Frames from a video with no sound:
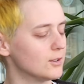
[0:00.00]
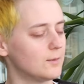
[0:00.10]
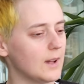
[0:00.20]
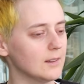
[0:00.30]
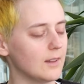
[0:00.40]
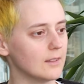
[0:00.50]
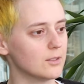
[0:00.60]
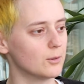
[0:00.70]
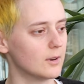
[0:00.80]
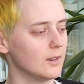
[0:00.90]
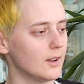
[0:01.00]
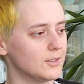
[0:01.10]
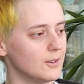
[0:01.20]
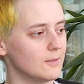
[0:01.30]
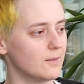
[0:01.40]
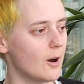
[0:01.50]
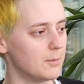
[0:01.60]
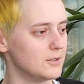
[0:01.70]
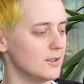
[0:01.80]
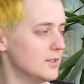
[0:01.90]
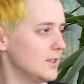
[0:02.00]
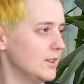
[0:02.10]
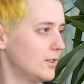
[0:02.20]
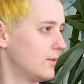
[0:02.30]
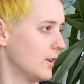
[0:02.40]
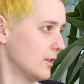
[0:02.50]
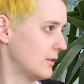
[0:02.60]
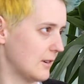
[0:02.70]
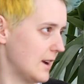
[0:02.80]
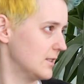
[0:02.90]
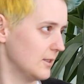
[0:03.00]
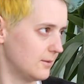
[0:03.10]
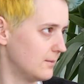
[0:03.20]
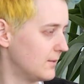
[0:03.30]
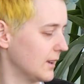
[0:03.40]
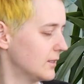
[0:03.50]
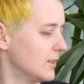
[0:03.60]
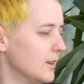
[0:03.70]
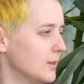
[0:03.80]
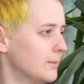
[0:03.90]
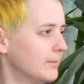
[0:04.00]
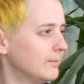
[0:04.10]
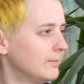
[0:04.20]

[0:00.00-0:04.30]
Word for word: It just felt like there were a lot of opportunities for creative things to do.